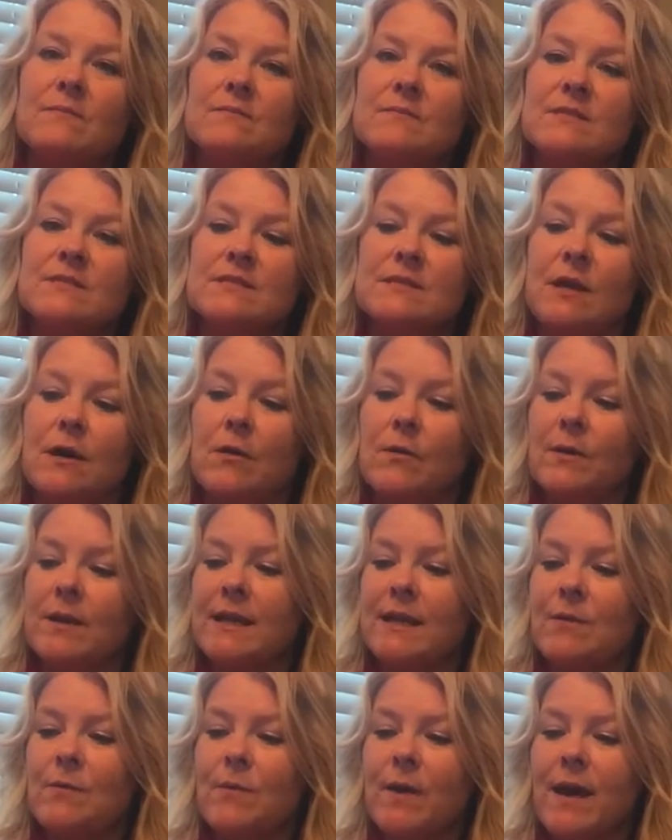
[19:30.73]
So
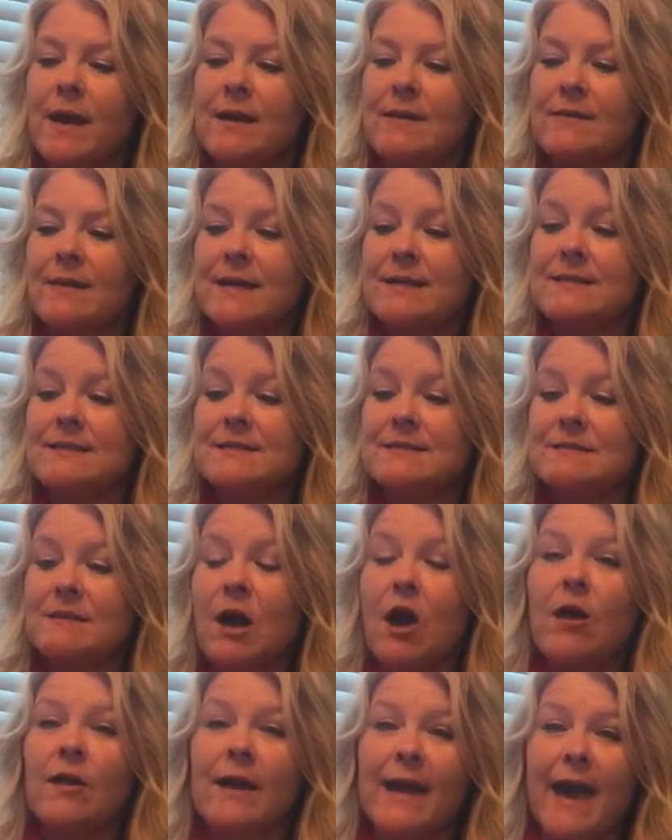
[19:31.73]
anyway, that's
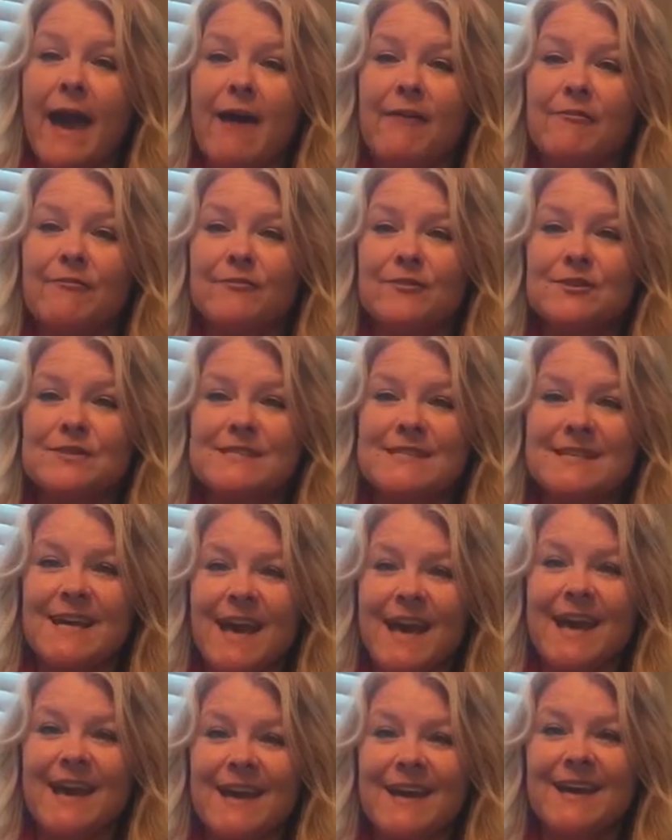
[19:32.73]
all I have for
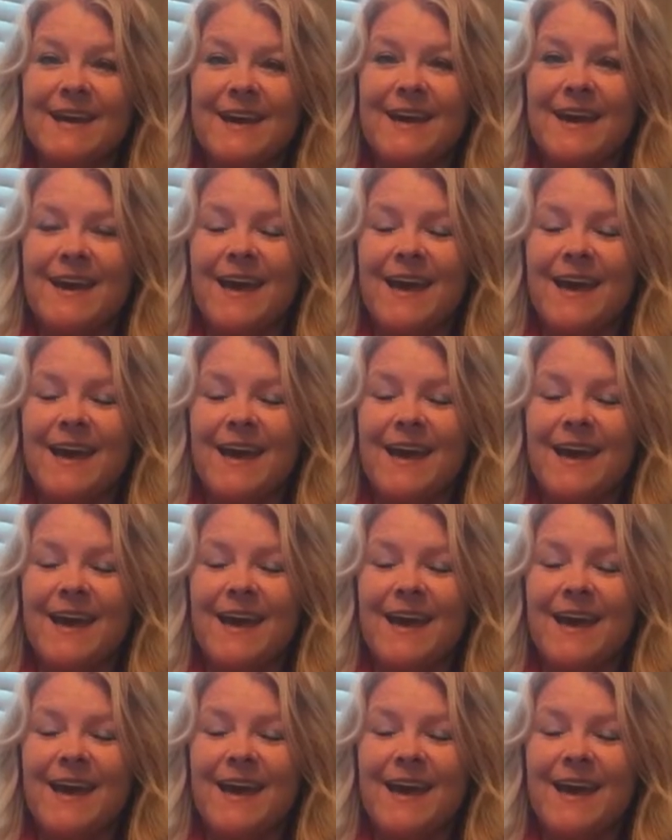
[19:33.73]
today.